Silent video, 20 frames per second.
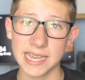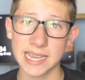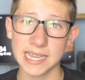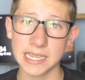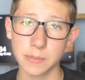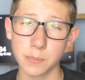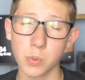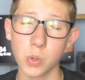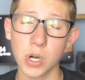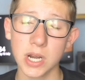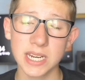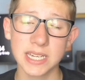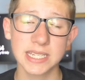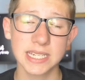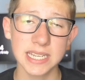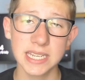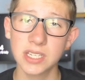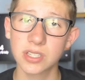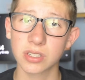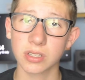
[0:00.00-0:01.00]
it's pretty
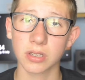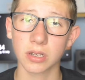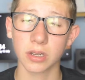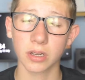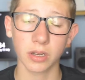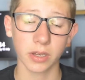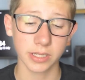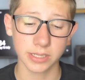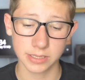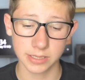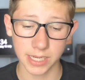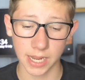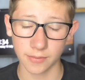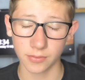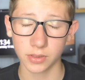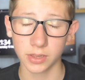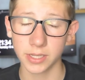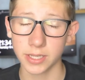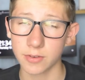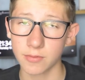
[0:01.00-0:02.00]
decent, and I
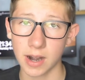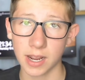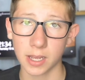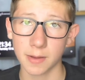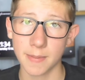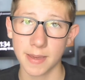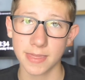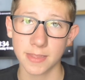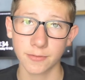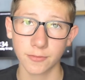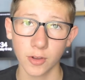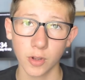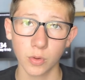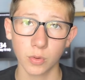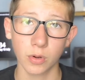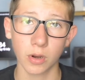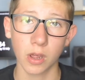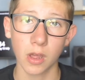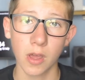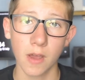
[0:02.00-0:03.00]
definitely recommend the phone
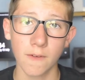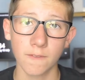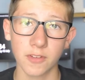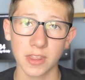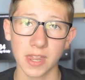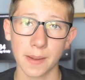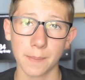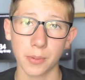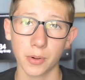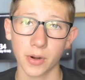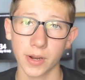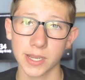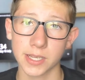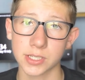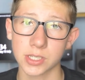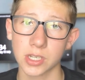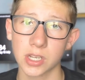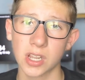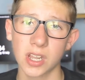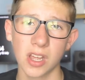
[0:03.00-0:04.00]
for that price.
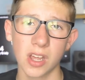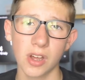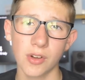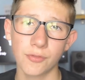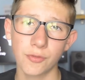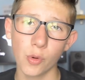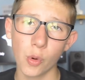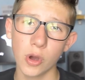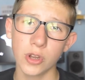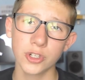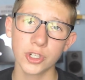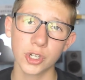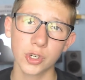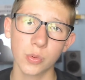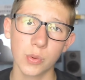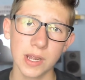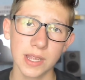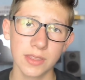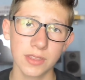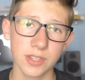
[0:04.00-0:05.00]
At 400
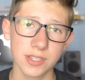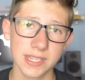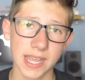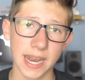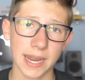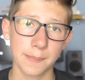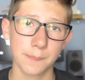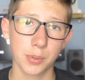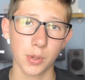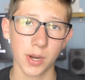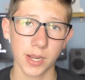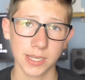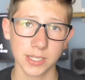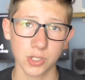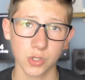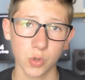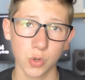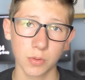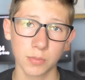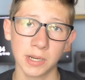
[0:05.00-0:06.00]
quid, the selling
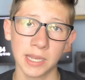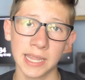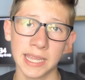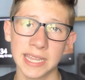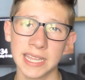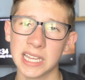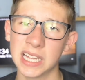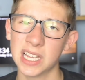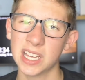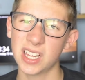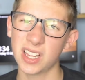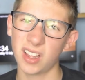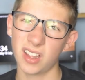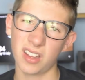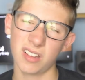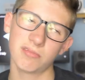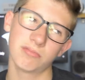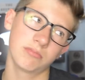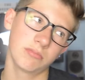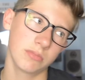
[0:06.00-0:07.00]
price normally,
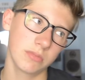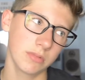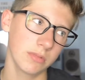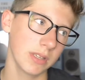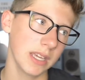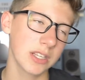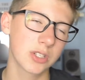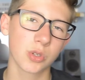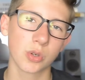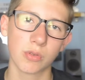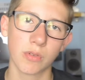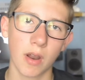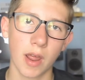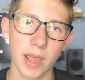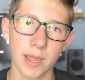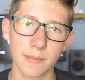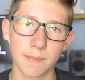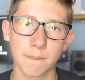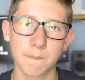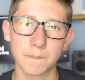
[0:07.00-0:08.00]
it's
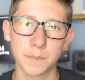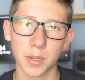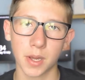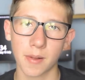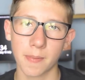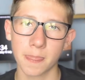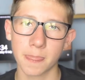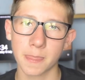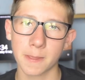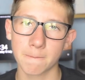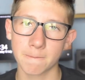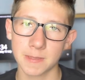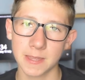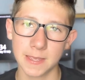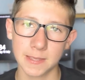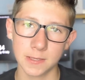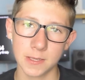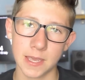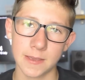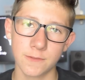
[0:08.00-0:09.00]
alright, but
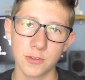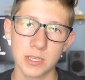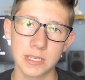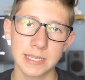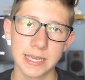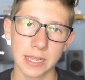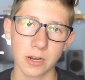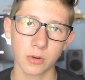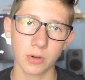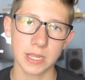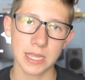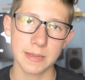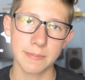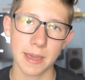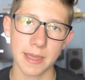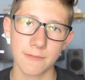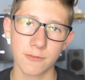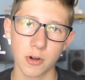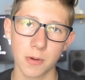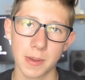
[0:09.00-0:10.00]
if you can get it on
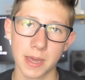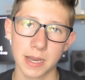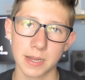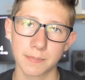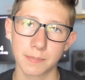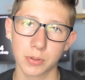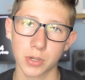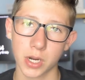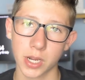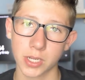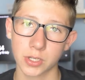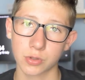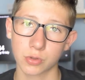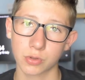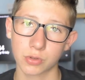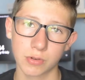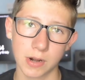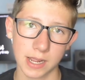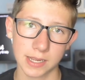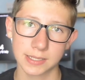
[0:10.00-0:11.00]
eBay for a better price, or
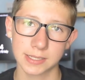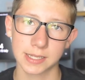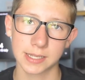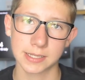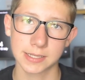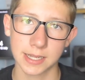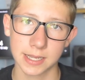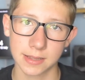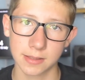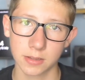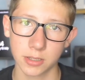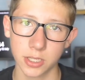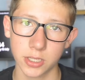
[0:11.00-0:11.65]
Craigslist in